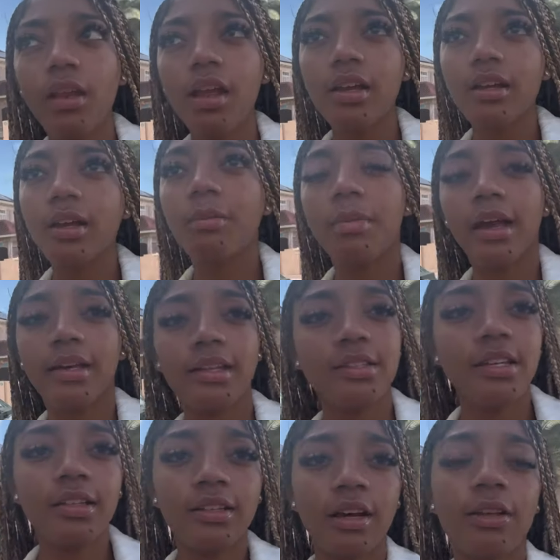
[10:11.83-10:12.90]
and come back and
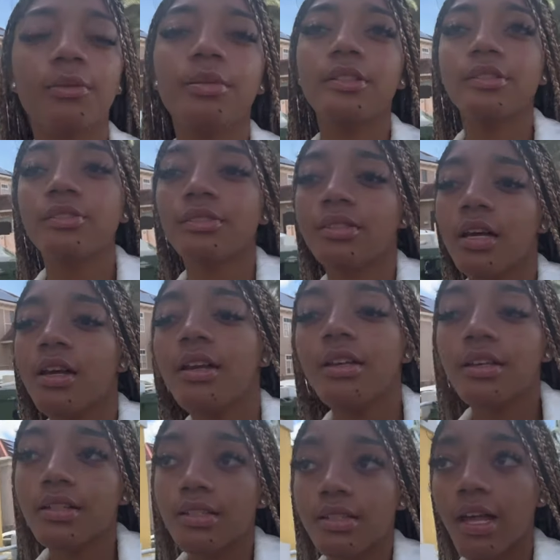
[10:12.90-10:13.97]
take the other pictures
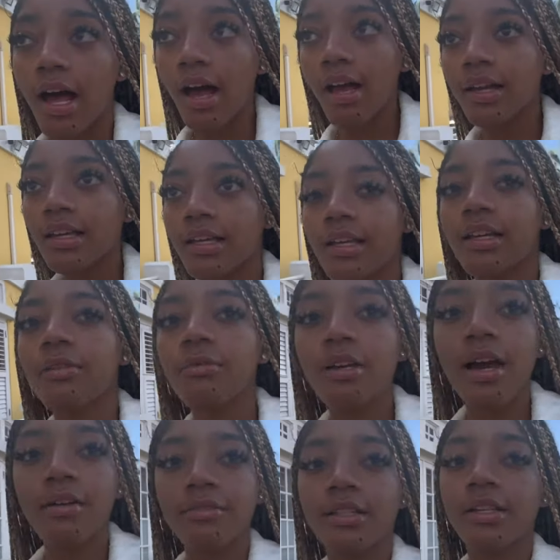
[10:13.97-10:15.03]
because it's hot and we
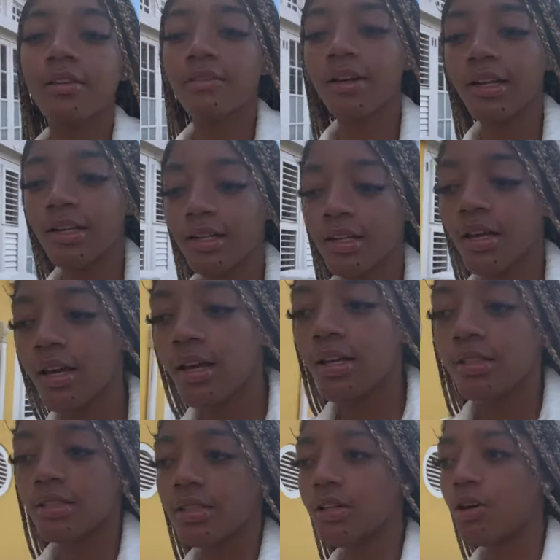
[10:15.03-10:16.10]
have to get ready
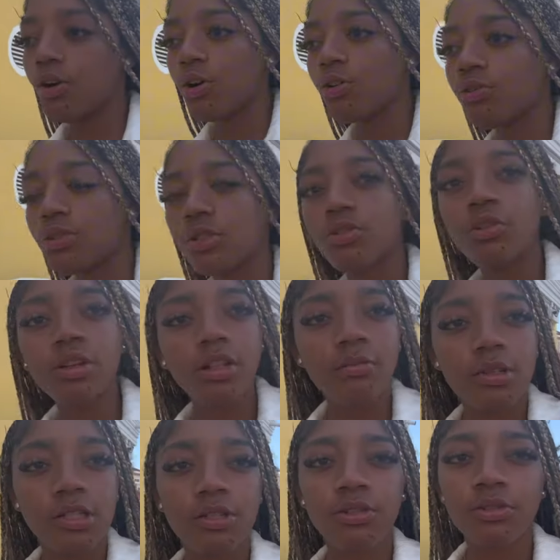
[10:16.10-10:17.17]
to go snorkeling
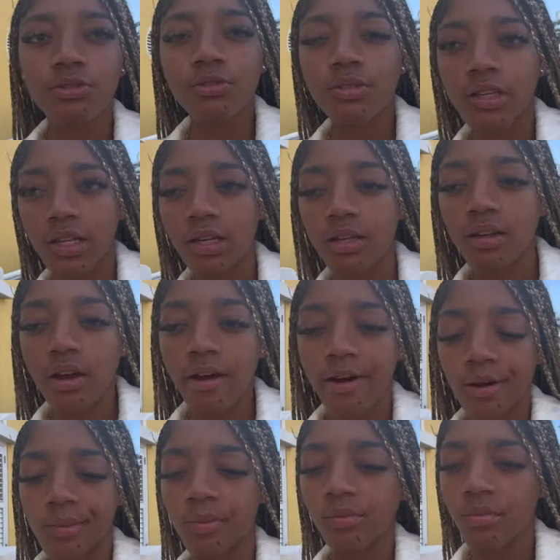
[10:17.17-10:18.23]
with turtles and
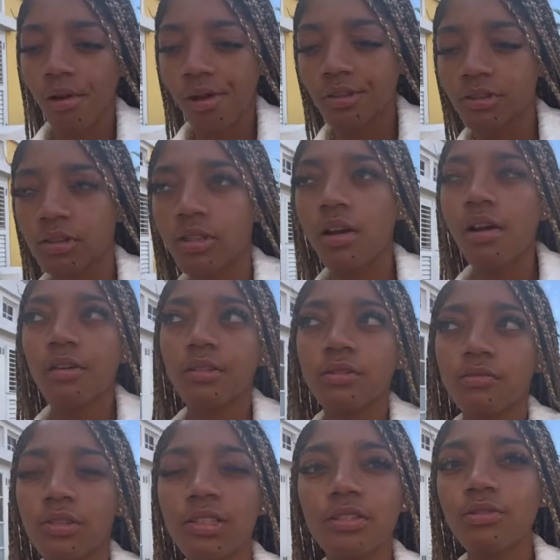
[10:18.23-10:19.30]

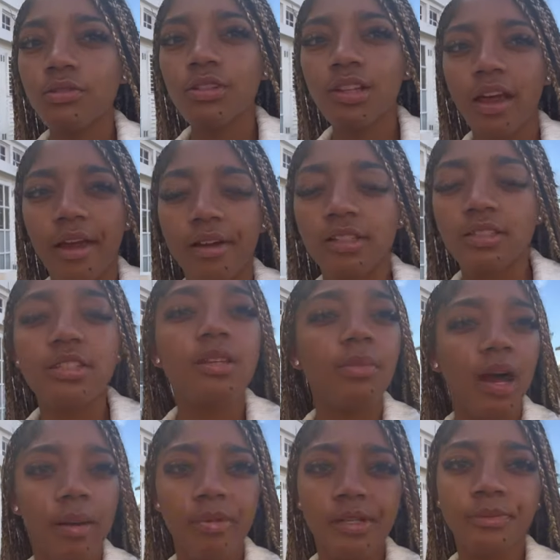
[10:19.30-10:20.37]
what is it called, like sea
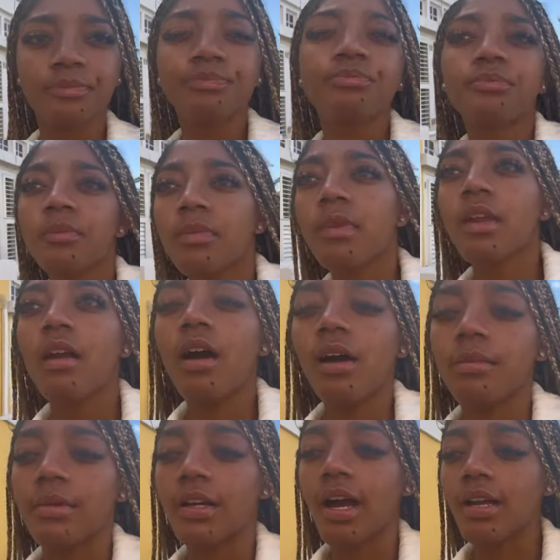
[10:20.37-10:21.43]
bobbing.
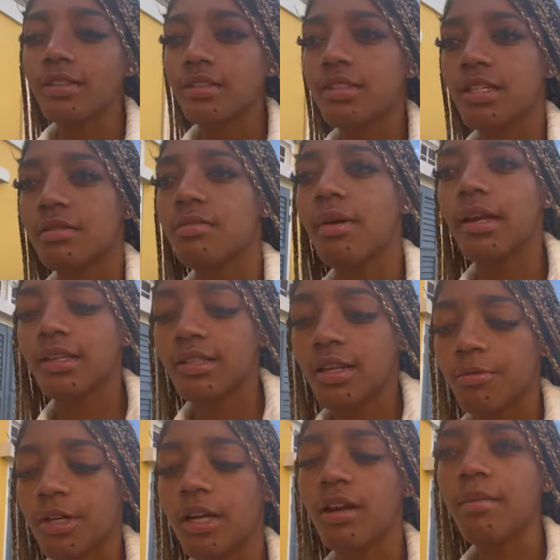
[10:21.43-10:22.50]
The guy just texted me back and said
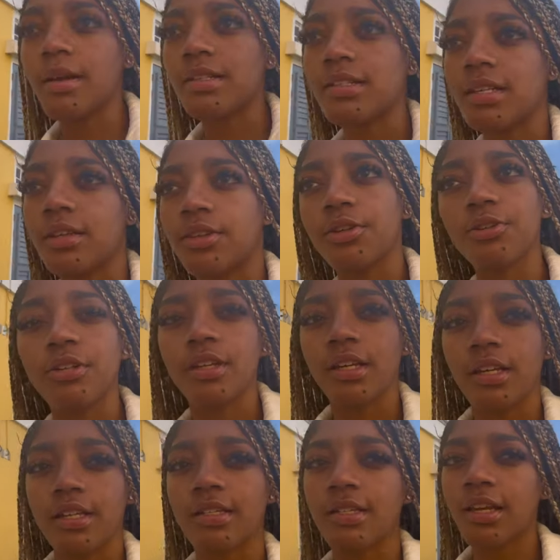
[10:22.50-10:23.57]
we could come at 10:30
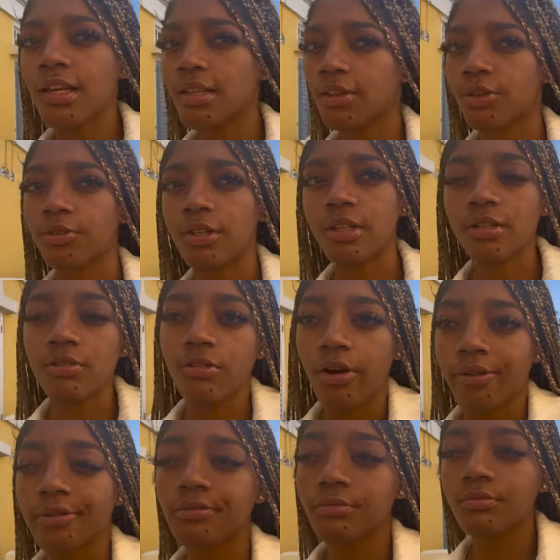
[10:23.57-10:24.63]
and it's 8:30 and you
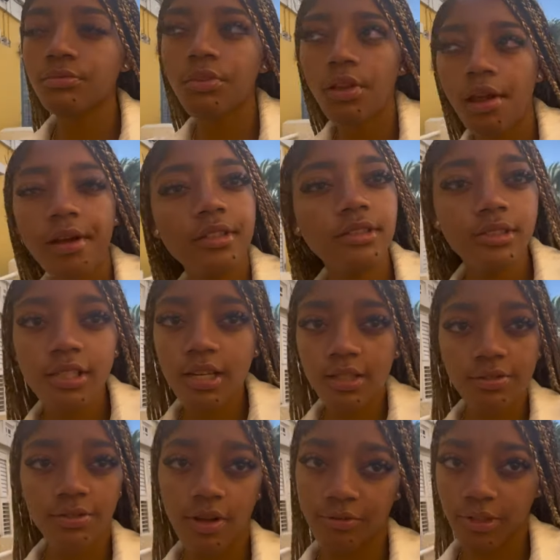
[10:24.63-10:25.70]
know, take
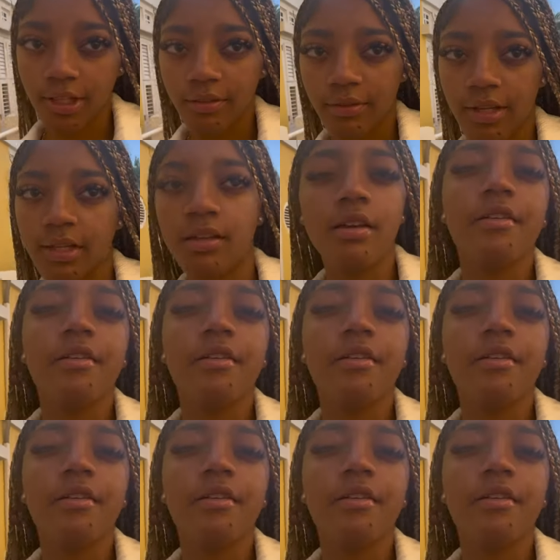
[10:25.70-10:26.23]
us forever to get ready.